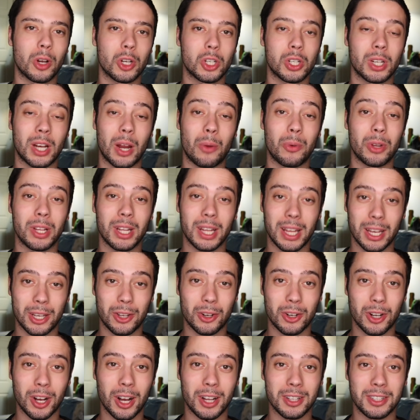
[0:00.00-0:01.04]
Russian. I really like
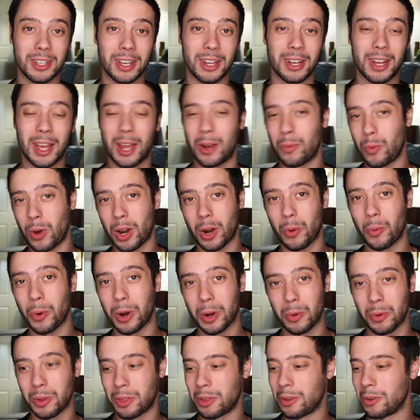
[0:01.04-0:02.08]
your content and want to
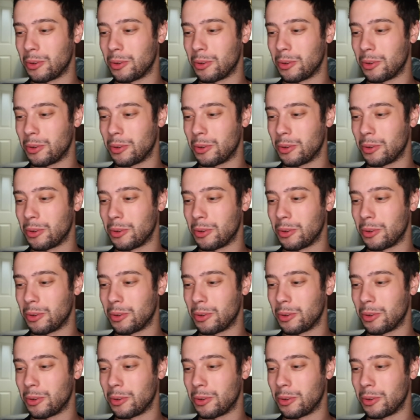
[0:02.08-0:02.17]
work with